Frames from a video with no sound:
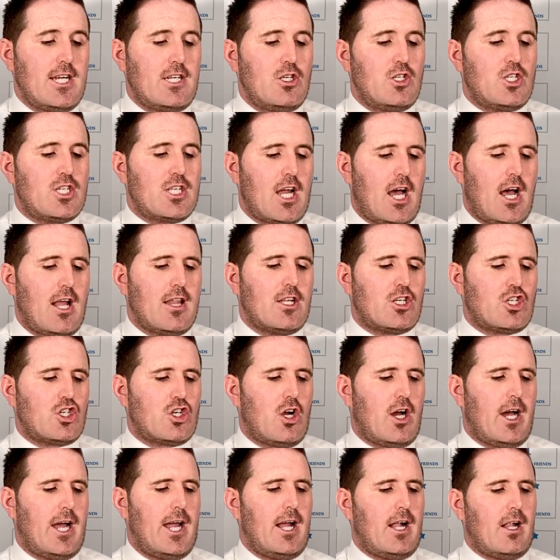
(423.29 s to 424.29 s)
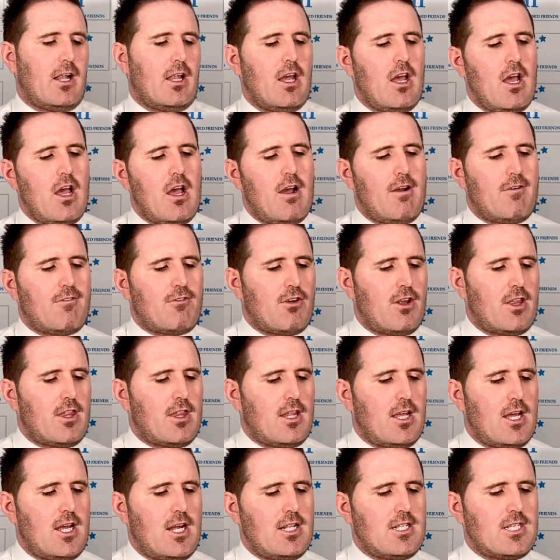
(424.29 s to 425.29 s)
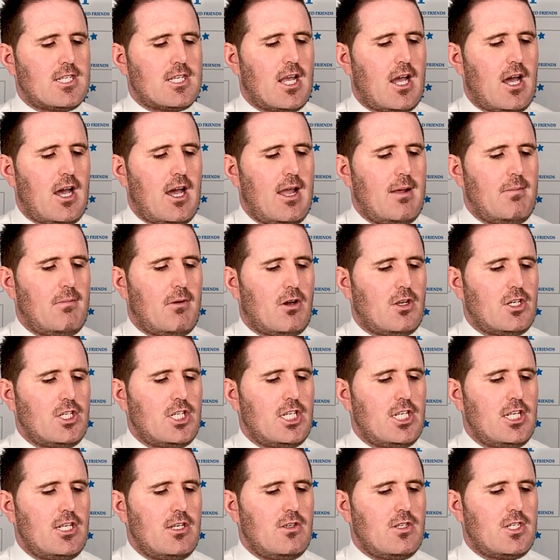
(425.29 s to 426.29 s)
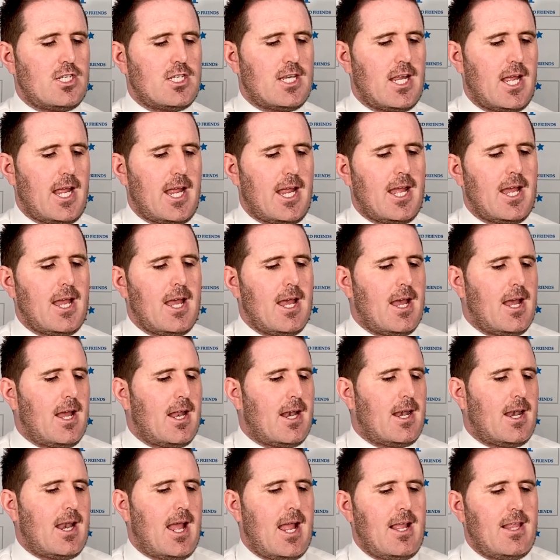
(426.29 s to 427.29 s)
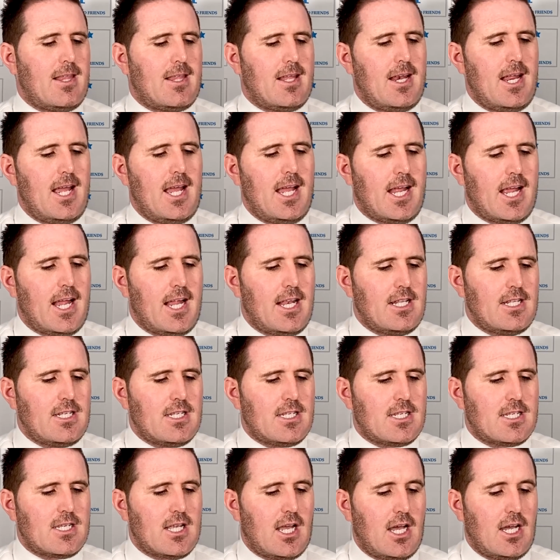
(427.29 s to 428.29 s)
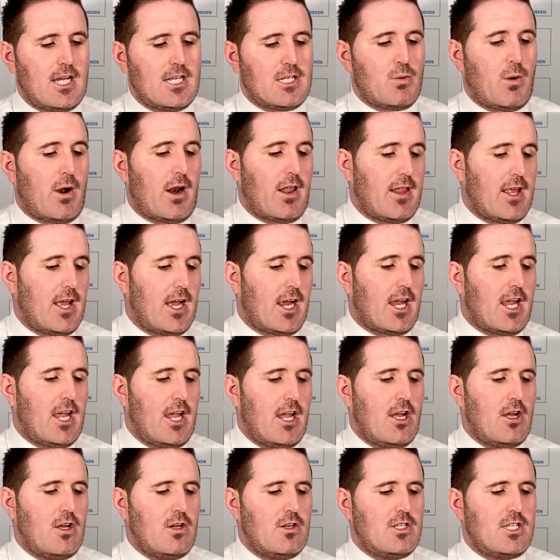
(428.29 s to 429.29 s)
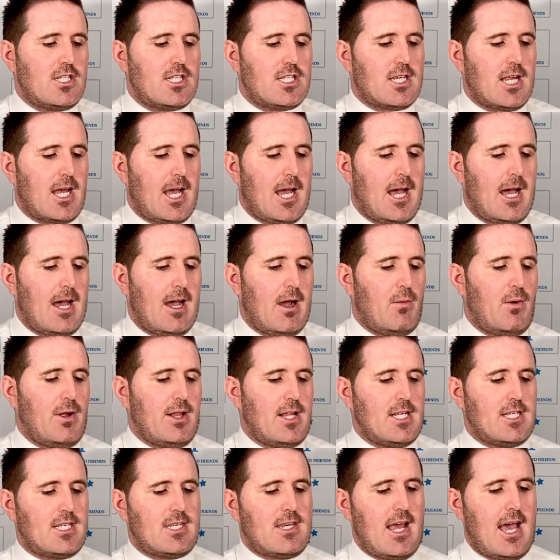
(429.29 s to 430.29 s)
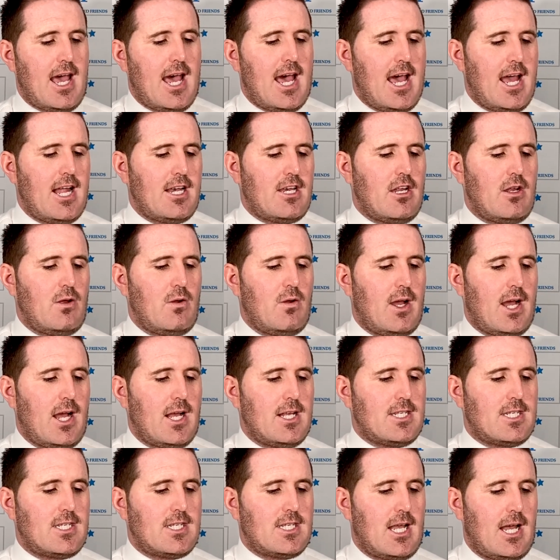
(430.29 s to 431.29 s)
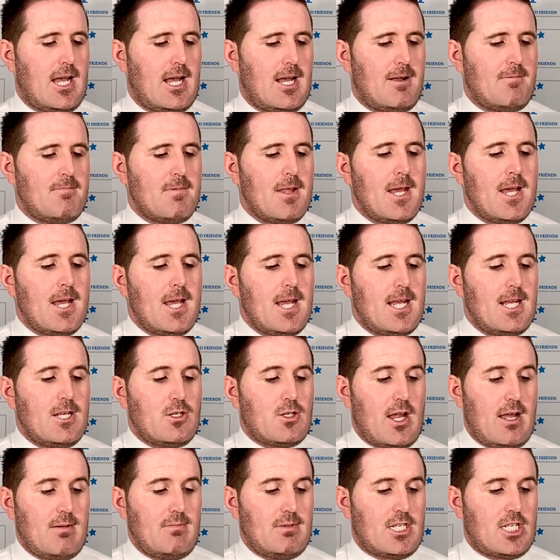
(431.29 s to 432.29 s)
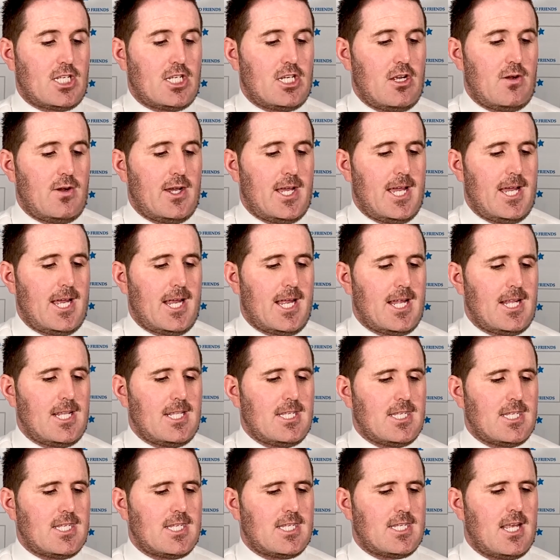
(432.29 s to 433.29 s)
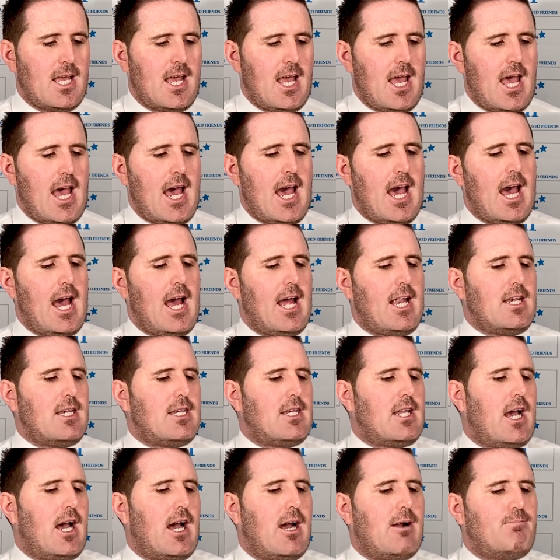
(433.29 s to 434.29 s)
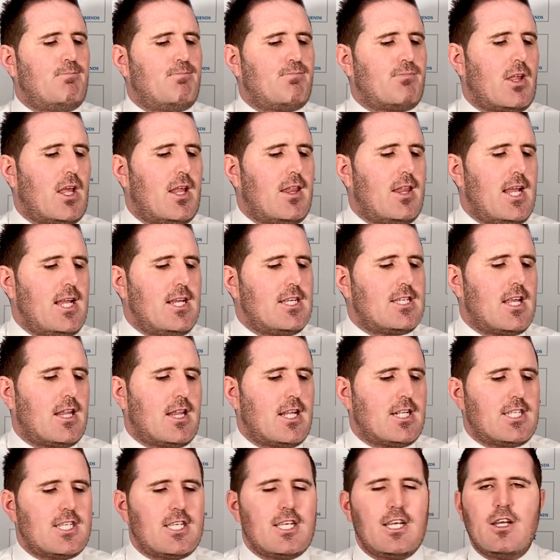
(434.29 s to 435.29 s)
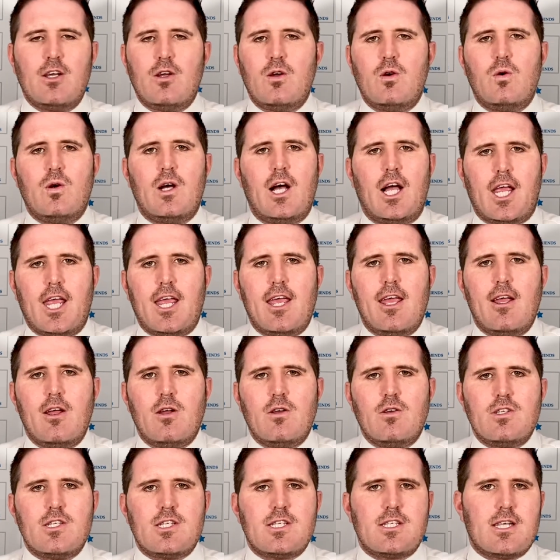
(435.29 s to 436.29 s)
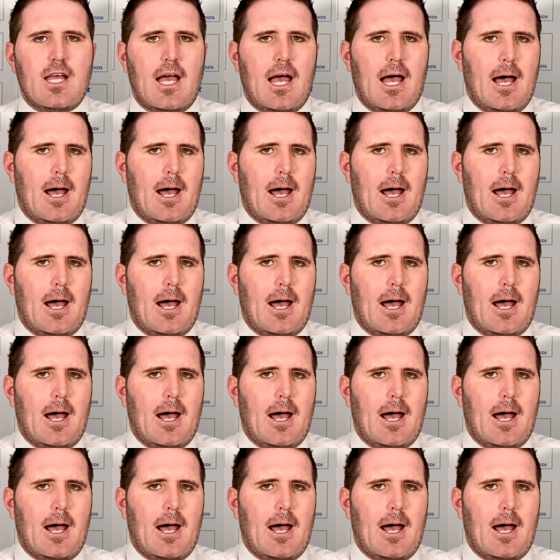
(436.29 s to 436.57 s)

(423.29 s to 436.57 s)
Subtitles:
start the trial for a third time on Tuesday. Nathan Higgins is one of the accused, with his dad, who has his name is Stuart Higgins, and these are the two accused